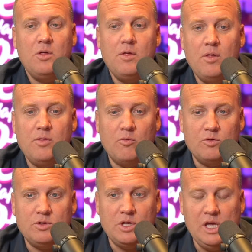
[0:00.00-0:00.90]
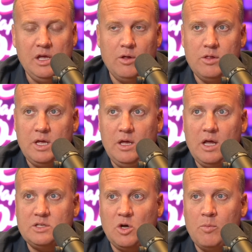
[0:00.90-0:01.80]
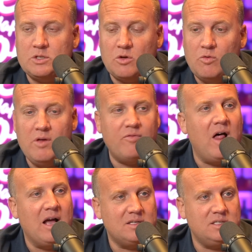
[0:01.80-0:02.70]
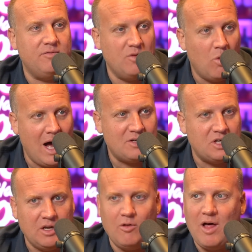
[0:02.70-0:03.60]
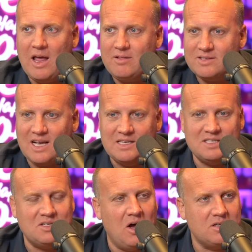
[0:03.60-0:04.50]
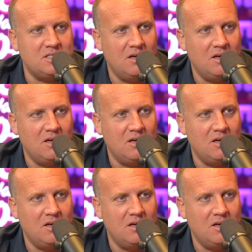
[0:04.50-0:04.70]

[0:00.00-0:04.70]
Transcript: it's almost a reflex. If you're watching, you're like, this guy sucks.